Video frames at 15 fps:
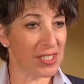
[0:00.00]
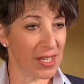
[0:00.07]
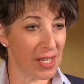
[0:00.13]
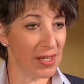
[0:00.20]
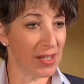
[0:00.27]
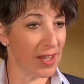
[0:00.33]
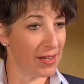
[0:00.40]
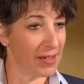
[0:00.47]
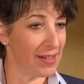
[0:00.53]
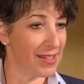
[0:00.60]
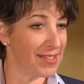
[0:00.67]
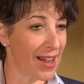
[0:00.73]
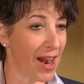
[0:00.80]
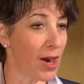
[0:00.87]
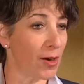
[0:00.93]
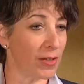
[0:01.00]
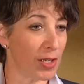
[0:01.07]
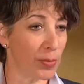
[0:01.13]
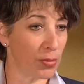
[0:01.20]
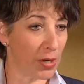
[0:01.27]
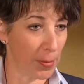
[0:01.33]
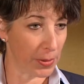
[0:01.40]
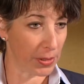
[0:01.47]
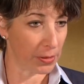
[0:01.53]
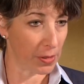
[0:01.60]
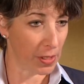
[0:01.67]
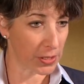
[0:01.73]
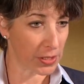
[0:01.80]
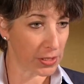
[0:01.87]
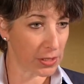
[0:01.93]
dedicated entirely to property
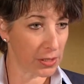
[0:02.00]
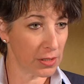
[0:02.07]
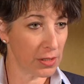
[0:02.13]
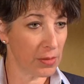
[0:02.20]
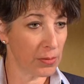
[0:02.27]
loss